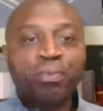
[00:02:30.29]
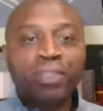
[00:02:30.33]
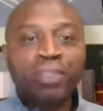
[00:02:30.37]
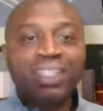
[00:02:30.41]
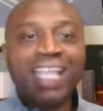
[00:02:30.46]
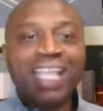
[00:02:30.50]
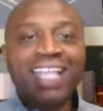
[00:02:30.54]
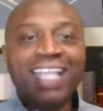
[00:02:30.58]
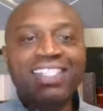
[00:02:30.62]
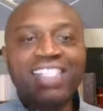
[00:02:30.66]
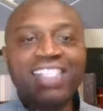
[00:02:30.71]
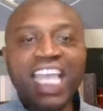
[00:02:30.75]

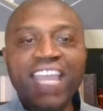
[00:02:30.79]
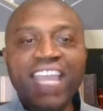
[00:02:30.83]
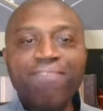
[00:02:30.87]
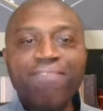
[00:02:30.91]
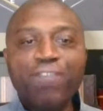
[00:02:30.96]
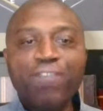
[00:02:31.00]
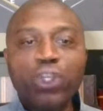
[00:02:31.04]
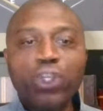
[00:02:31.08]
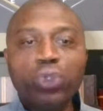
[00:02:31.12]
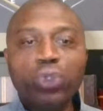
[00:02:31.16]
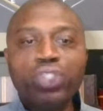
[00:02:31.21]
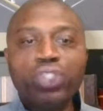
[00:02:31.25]
They say
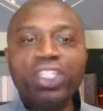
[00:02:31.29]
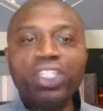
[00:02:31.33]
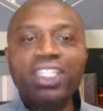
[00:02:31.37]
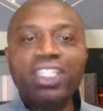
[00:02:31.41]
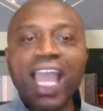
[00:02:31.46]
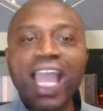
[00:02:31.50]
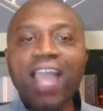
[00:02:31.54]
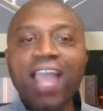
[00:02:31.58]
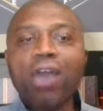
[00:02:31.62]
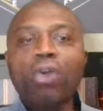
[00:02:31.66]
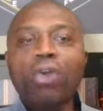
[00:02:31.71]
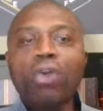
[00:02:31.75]
views are
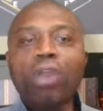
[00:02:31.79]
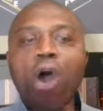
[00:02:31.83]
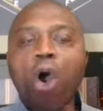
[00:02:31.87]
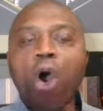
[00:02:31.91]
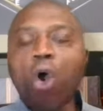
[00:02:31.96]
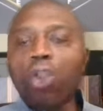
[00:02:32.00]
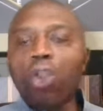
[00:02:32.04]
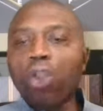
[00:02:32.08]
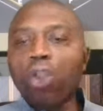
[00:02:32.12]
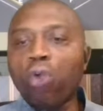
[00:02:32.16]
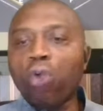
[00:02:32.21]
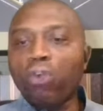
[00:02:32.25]
down
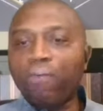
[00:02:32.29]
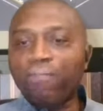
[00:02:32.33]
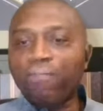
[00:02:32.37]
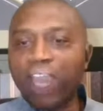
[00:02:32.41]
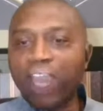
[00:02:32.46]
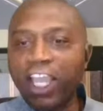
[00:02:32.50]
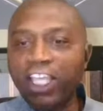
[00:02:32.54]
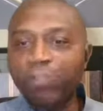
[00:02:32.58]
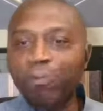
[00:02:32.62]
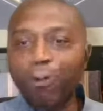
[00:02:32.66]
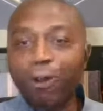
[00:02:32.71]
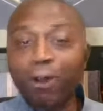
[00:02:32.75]
all over
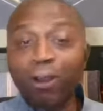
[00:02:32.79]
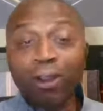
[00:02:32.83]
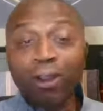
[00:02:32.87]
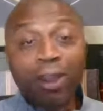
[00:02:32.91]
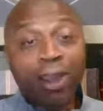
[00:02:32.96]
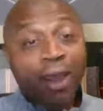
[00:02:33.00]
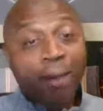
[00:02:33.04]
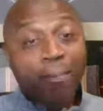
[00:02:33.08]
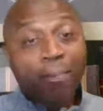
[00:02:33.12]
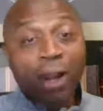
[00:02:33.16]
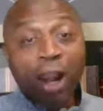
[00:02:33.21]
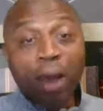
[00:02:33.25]
Facebook,
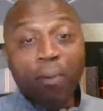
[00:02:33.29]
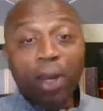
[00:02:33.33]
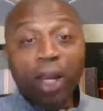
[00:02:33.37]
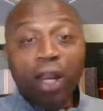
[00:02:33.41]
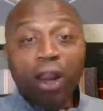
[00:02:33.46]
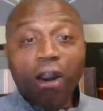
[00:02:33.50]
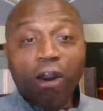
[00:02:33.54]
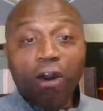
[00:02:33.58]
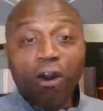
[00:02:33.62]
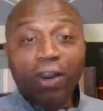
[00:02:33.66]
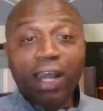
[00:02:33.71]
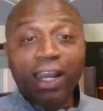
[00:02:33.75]
but I'm going to
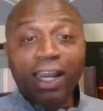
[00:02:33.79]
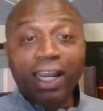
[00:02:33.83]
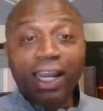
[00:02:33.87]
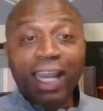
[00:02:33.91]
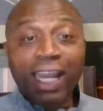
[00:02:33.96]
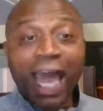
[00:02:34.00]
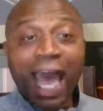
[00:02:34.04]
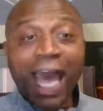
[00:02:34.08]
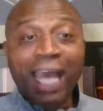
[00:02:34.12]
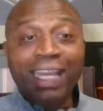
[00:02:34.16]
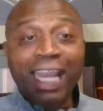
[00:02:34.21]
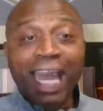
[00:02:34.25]
call that a
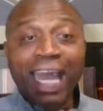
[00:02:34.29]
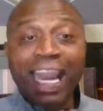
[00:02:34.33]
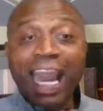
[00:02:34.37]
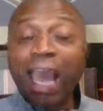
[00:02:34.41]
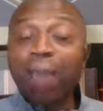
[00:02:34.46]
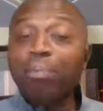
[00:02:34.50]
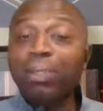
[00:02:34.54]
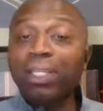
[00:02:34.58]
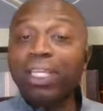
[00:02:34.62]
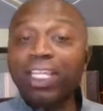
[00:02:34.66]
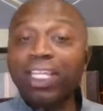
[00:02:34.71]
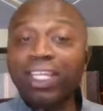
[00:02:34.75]
lie. And I
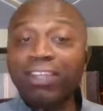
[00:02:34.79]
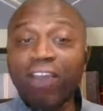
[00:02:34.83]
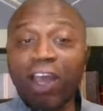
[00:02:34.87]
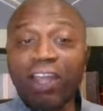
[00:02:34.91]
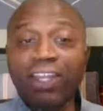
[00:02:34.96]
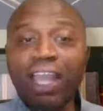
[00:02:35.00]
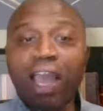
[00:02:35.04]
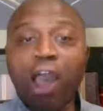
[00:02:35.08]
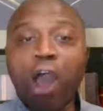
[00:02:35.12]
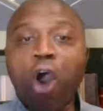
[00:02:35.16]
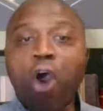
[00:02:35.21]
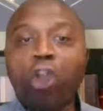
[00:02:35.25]
believe
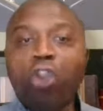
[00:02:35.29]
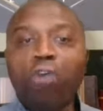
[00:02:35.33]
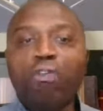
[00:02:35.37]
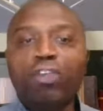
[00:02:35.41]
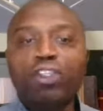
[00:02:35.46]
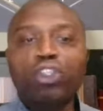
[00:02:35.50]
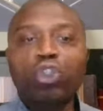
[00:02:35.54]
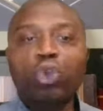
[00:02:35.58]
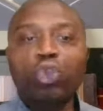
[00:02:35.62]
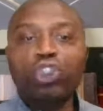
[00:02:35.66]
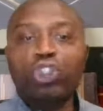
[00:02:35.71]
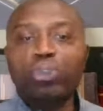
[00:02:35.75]
all over
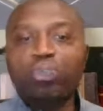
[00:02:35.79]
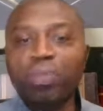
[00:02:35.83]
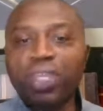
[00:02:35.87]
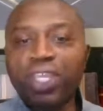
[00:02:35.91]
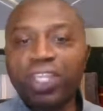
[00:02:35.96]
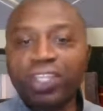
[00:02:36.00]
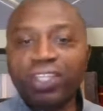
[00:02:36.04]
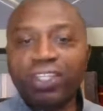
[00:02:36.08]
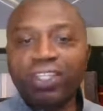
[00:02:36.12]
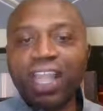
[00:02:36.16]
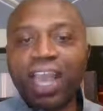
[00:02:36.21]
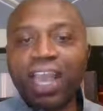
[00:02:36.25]
social
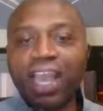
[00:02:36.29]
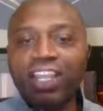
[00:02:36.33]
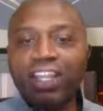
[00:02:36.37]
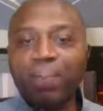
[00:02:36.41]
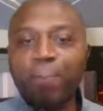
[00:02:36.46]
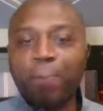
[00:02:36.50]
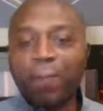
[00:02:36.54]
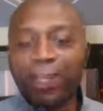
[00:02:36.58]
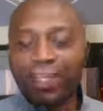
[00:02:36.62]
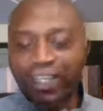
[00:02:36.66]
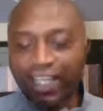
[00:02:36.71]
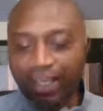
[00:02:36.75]
media now that the
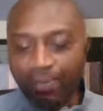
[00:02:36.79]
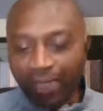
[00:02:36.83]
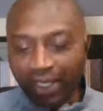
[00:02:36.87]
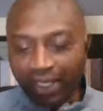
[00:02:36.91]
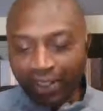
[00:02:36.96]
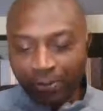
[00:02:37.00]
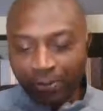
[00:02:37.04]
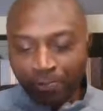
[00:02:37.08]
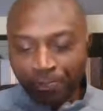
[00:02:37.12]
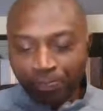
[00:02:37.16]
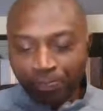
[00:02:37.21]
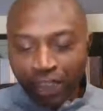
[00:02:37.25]
pandemic
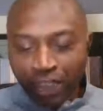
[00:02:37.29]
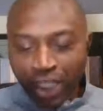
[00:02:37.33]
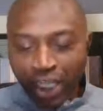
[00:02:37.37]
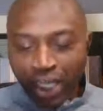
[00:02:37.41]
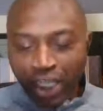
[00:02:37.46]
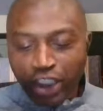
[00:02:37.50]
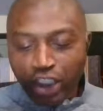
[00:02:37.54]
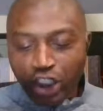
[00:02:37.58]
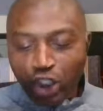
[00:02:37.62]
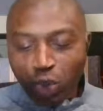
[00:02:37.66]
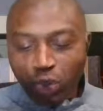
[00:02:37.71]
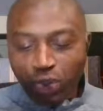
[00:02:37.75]

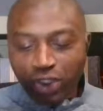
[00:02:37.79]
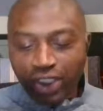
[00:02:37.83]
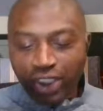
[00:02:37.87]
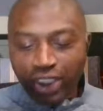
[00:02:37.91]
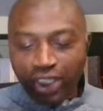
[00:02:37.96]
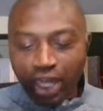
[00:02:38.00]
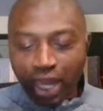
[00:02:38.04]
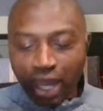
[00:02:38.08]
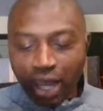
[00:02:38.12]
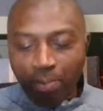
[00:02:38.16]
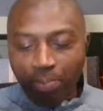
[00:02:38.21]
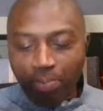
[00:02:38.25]
is loosening
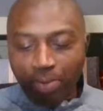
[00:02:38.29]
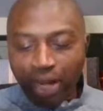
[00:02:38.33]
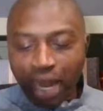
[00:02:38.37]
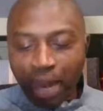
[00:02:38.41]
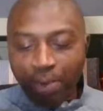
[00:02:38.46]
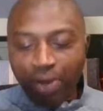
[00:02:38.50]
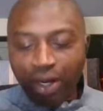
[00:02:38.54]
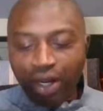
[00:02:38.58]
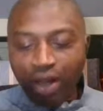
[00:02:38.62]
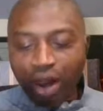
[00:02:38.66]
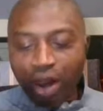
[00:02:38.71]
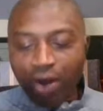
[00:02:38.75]
up, but I'm
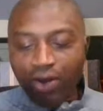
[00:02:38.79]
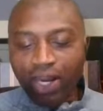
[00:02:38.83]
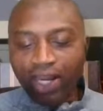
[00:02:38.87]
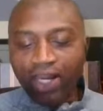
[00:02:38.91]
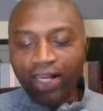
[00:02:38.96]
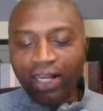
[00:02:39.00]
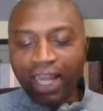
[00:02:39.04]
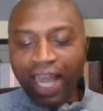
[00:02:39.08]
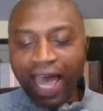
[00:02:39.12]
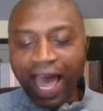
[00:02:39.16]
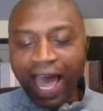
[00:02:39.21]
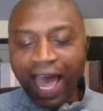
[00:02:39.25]
going to call that a
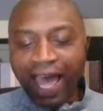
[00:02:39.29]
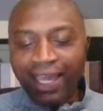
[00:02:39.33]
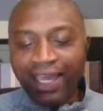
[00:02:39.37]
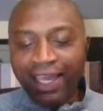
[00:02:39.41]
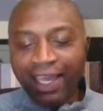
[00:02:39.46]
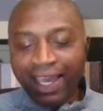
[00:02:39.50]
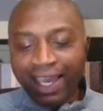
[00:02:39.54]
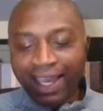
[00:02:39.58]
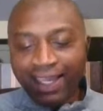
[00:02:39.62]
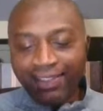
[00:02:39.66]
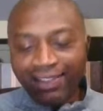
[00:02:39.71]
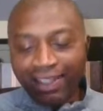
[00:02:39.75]
lie
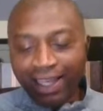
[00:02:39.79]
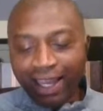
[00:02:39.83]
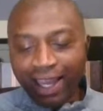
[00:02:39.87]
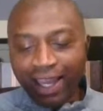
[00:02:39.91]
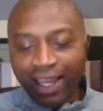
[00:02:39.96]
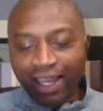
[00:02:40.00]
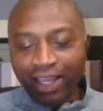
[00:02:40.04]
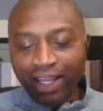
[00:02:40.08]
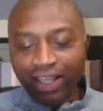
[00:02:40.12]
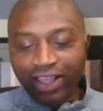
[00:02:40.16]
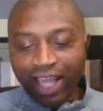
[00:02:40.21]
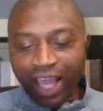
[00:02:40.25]
and
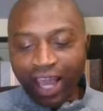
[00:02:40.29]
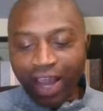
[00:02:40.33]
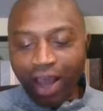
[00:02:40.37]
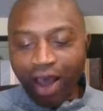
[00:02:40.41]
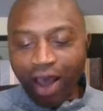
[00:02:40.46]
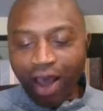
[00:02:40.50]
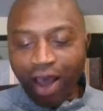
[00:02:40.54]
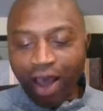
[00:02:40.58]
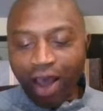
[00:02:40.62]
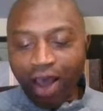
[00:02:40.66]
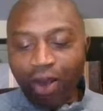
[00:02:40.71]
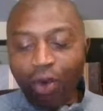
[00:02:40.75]
say
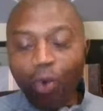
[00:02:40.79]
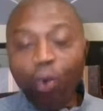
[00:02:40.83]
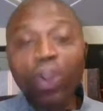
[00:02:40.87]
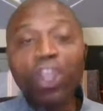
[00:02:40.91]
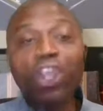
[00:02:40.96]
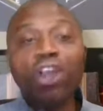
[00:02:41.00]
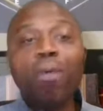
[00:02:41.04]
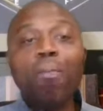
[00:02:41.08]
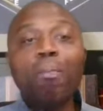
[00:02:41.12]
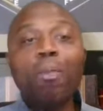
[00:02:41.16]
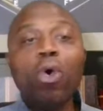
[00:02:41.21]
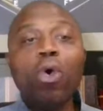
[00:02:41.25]
that we
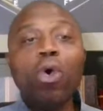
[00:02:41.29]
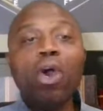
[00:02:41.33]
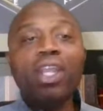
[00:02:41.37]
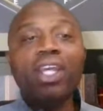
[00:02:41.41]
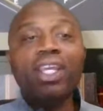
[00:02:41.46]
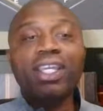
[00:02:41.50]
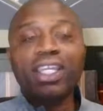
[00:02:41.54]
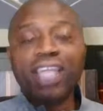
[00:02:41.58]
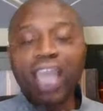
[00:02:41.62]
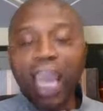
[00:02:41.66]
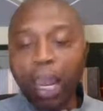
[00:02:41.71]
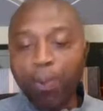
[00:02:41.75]
are more
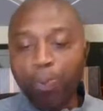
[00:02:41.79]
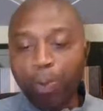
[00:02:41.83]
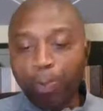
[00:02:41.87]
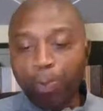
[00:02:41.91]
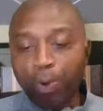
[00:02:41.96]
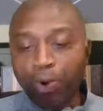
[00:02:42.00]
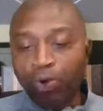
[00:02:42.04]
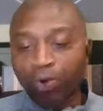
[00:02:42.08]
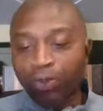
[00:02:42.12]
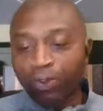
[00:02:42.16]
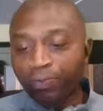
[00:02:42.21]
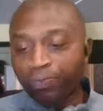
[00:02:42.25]
than
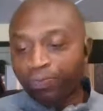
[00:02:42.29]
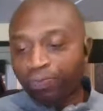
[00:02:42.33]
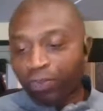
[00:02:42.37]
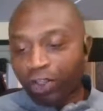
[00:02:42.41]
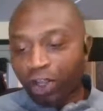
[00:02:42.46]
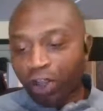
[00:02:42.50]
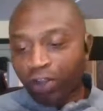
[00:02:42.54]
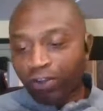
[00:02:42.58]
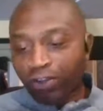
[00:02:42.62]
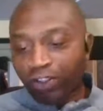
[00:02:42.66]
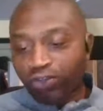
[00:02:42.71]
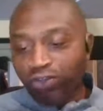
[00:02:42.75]
capable
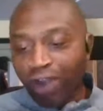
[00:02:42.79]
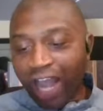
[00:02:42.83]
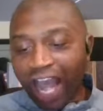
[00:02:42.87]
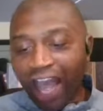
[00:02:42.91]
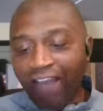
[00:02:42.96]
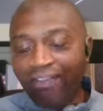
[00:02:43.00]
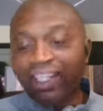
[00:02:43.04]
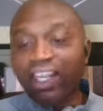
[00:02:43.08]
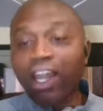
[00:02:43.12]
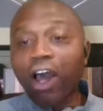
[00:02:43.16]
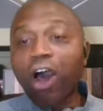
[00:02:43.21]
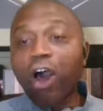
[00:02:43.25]
of
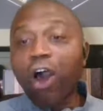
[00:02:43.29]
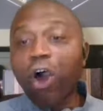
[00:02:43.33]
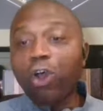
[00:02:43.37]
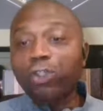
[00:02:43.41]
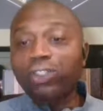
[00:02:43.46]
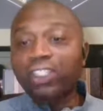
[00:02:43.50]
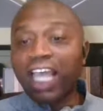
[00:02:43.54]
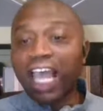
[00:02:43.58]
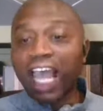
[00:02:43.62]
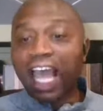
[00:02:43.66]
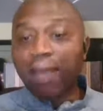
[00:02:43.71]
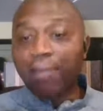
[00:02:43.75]
driving
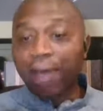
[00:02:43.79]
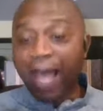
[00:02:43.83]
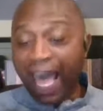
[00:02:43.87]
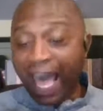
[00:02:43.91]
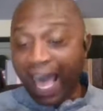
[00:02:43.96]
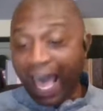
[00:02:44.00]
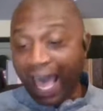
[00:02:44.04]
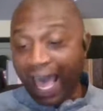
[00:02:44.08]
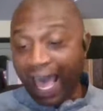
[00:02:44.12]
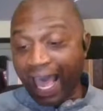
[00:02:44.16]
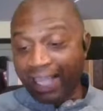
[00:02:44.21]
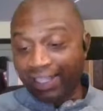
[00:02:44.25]
all-time
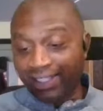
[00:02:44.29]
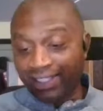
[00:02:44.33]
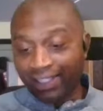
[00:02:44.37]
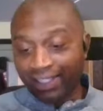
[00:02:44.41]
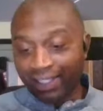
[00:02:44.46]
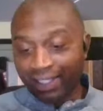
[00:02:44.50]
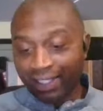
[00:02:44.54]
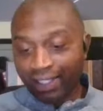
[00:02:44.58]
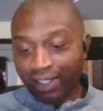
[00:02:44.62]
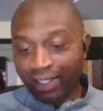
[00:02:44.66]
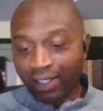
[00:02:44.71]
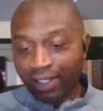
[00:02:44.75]
highs
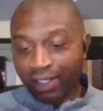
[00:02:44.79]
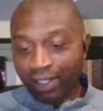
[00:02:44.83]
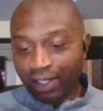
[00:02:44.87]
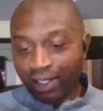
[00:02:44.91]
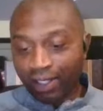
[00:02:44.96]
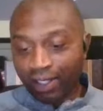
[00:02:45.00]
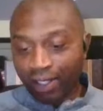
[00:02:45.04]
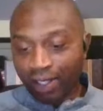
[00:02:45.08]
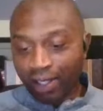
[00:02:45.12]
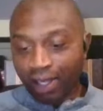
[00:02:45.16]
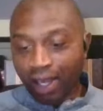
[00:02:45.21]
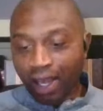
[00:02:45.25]

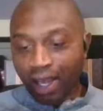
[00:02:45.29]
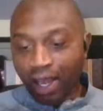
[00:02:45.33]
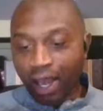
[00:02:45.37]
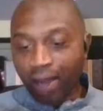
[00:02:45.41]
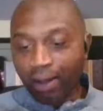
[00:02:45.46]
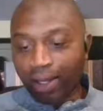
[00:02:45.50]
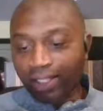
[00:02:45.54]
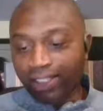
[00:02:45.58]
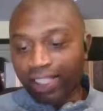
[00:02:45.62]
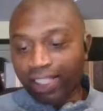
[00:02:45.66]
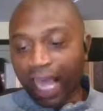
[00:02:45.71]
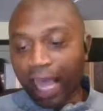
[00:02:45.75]

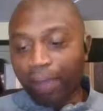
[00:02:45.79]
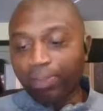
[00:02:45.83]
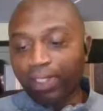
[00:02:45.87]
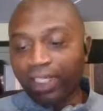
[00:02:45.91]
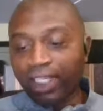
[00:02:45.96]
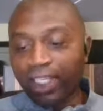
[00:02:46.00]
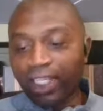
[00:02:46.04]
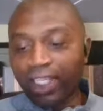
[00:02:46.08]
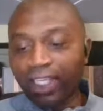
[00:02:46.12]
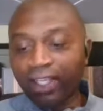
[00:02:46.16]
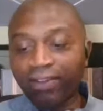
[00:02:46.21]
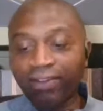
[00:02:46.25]
because I
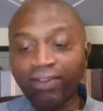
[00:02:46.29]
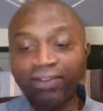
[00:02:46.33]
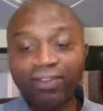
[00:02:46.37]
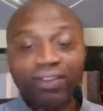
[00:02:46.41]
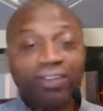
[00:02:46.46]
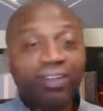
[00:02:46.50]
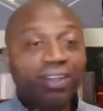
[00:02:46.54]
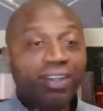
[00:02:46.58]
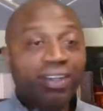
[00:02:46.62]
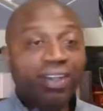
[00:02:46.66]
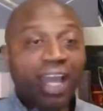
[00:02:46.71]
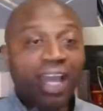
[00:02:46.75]
believe
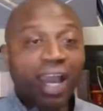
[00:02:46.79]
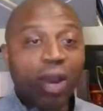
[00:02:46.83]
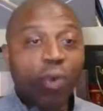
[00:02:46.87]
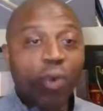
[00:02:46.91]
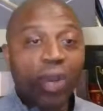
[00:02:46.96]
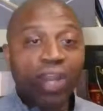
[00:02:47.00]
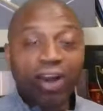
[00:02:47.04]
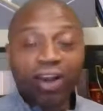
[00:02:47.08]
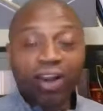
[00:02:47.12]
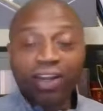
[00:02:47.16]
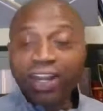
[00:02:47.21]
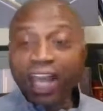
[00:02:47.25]
that
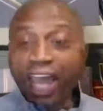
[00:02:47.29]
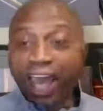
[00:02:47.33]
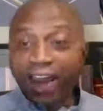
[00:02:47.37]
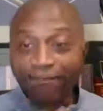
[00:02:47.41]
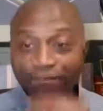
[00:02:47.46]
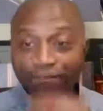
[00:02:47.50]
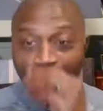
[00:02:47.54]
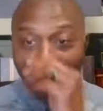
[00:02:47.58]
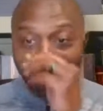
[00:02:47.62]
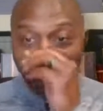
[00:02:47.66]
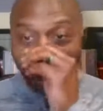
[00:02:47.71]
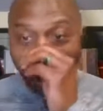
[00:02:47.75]
we are
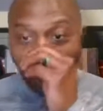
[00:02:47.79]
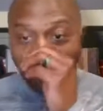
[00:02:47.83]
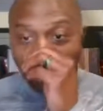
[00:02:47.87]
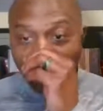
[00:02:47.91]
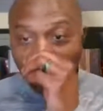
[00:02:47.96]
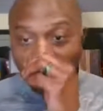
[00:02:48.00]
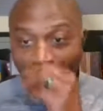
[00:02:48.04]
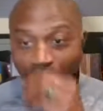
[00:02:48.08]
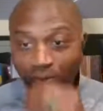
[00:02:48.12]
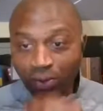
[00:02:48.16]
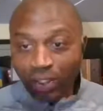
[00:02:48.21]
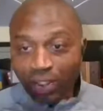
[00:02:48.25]
that
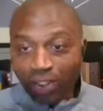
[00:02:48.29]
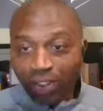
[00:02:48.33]
phenomenal.